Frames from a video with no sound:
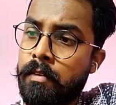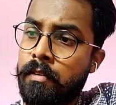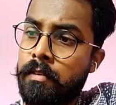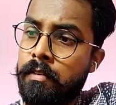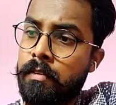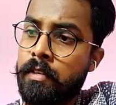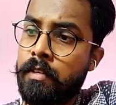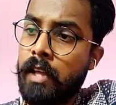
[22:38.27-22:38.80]

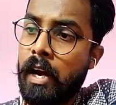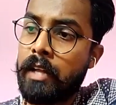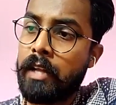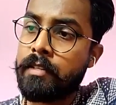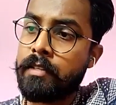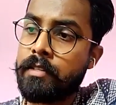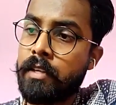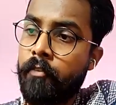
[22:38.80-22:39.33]
See, the
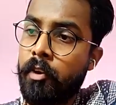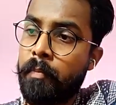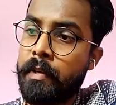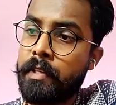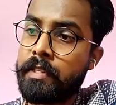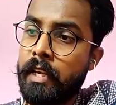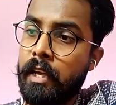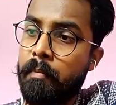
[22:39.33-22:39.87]
answer will be
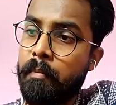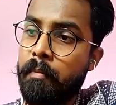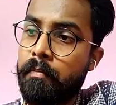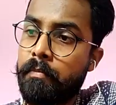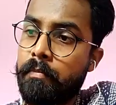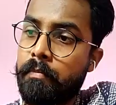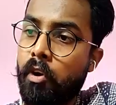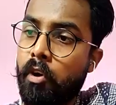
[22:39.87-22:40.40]
same.
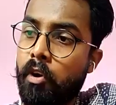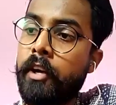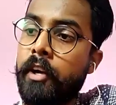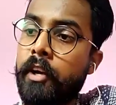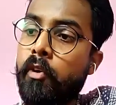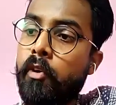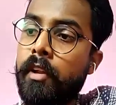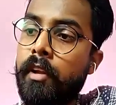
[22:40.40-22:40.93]
Your color
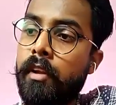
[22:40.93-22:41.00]
theory.